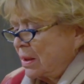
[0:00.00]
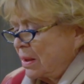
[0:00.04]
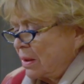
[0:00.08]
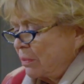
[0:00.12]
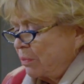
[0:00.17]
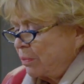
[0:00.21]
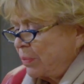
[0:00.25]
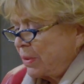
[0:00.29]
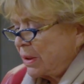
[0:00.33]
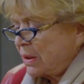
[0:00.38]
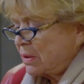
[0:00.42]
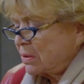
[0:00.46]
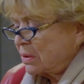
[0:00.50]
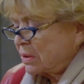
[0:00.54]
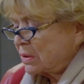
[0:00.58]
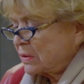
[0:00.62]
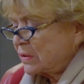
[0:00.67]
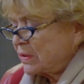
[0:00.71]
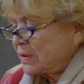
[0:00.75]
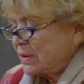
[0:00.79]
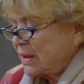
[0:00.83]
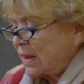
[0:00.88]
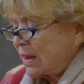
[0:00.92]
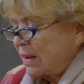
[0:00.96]

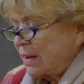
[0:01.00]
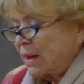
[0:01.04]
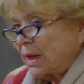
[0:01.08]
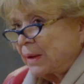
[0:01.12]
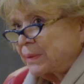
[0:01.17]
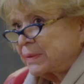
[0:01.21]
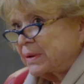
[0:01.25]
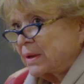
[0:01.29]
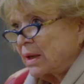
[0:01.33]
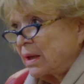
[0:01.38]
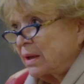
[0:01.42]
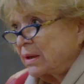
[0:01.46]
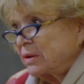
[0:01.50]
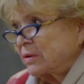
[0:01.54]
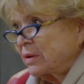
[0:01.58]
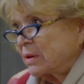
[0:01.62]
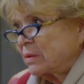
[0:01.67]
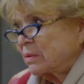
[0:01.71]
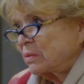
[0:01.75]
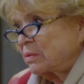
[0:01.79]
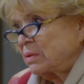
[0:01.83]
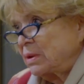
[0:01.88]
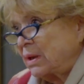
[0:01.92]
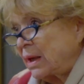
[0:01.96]
because I have kind
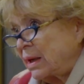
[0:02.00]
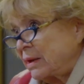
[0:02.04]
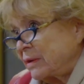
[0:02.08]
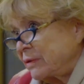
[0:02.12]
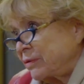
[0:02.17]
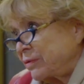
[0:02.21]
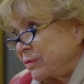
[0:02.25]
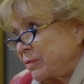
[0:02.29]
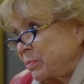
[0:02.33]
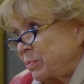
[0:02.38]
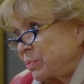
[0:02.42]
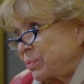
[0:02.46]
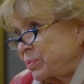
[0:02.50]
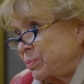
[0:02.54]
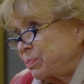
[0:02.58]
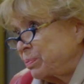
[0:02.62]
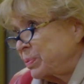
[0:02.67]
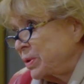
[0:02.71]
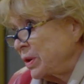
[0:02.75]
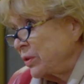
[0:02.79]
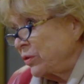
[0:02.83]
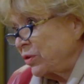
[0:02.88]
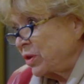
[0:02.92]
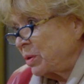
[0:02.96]
of life
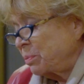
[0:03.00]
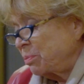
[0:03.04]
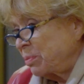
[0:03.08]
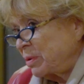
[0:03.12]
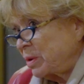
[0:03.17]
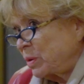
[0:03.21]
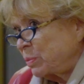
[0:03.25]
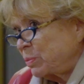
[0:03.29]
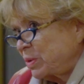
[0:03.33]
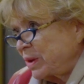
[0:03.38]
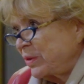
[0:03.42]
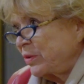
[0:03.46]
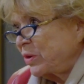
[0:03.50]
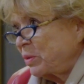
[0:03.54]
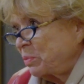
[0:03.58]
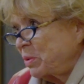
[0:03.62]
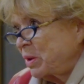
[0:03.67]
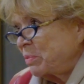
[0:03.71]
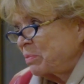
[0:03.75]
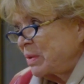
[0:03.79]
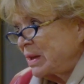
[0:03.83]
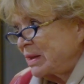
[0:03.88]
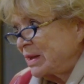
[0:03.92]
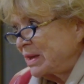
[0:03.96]
principle
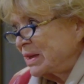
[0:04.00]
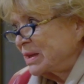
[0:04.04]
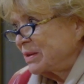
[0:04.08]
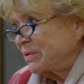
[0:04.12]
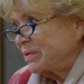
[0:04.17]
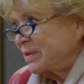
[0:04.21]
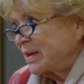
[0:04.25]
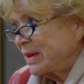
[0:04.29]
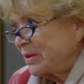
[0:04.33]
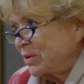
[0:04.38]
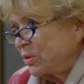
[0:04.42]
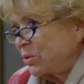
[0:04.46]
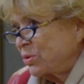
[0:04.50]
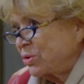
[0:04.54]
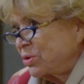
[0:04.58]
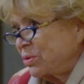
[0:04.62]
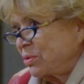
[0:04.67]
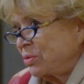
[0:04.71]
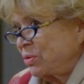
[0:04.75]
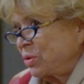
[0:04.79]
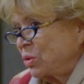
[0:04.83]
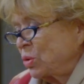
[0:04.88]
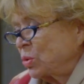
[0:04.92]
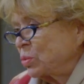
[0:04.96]
in my life that you
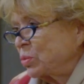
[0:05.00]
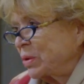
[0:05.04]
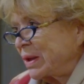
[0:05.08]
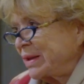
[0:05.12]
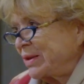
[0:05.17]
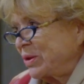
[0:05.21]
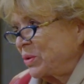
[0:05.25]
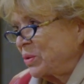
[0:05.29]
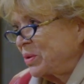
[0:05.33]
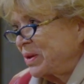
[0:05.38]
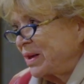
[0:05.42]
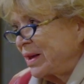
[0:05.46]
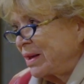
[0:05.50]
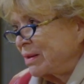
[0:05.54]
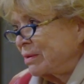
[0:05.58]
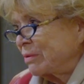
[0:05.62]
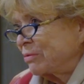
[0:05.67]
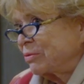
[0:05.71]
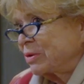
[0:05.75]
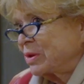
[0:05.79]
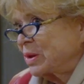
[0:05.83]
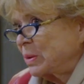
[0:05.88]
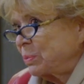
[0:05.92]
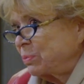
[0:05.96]
should do what you can
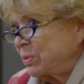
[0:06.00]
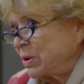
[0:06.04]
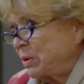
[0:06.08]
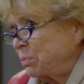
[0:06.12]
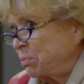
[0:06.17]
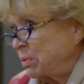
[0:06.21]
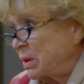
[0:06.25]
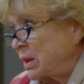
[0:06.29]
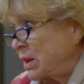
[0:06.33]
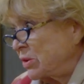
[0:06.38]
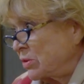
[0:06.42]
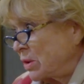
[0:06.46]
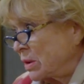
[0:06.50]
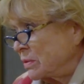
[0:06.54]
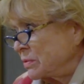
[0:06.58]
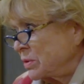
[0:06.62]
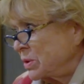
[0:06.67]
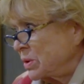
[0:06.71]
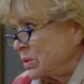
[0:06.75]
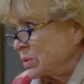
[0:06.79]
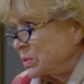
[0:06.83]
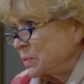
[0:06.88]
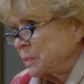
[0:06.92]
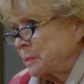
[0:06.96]
for the people around
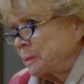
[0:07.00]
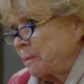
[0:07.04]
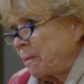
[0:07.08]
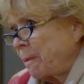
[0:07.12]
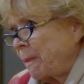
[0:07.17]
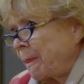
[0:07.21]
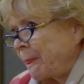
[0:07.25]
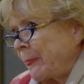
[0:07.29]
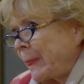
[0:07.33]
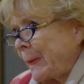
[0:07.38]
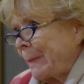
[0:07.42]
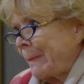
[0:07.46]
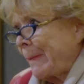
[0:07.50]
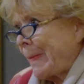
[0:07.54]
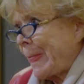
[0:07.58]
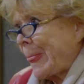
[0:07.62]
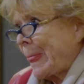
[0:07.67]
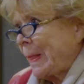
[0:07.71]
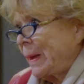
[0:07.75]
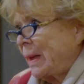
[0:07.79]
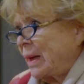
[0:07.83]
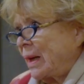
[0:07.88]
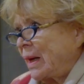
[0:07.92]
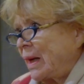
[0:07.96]
you.
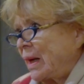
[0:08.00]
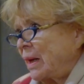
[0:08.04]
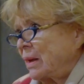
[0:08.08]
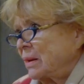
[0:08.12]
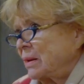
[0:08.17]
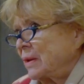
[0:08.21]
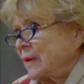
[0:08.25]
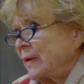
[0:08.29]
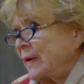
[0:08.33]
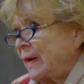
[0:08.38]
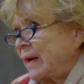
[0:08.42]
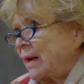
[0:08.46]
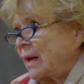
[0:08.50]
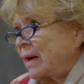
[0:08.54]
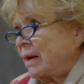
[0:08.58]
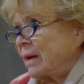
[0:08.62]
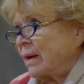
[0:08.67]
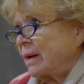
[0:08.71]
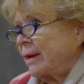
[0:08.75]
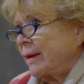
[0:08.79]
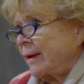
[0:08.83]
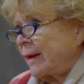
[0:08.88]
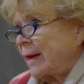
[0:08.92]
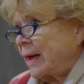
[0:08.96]
And
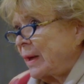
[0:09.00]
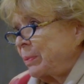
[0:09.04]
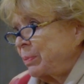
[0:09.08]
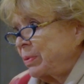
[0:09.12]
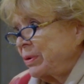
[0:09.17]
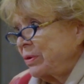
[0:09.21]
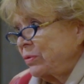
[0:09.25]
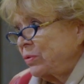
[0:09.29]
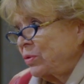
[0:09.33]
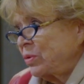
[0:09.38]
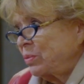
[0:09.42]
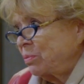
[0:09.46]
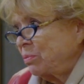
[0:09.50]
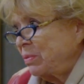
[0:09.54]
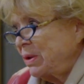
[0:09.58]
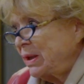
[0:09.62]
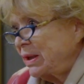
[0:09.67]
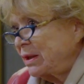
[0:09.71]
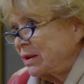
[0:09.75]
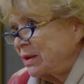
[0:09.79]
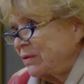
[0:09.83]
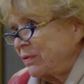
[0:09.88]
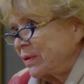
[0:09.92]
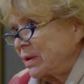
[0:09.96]
I happened to
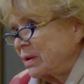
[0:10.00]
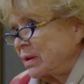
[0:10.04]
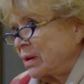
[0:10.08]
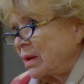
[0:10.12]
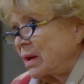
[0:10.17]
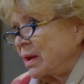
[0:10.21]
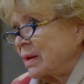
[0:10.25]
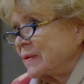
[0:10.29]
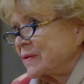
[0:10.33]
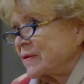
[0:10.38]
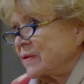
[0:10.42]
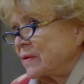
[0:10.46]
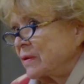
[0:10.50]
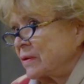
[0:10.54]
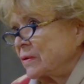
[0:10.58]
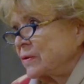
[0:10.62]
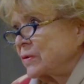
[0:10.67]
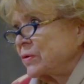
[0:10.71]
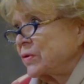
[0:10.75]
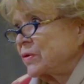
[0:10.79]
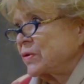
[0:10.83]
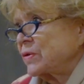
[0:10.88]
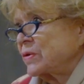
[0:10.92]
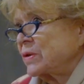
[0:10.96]
meet with
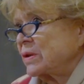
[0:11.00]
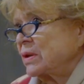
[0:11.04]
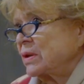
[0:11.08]
Assange